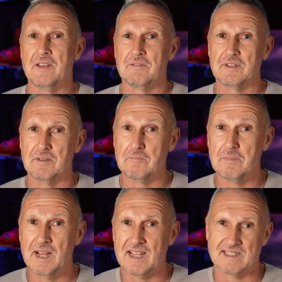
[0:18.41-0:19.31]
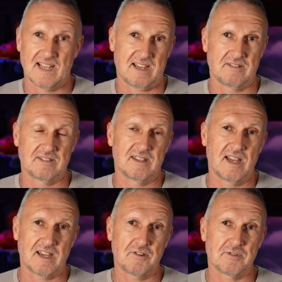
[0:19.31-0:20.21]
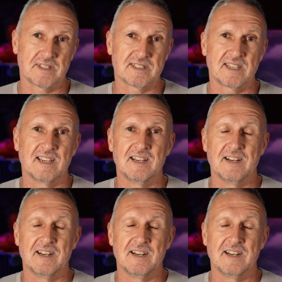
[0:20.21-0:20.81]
with a millisecond accuracy.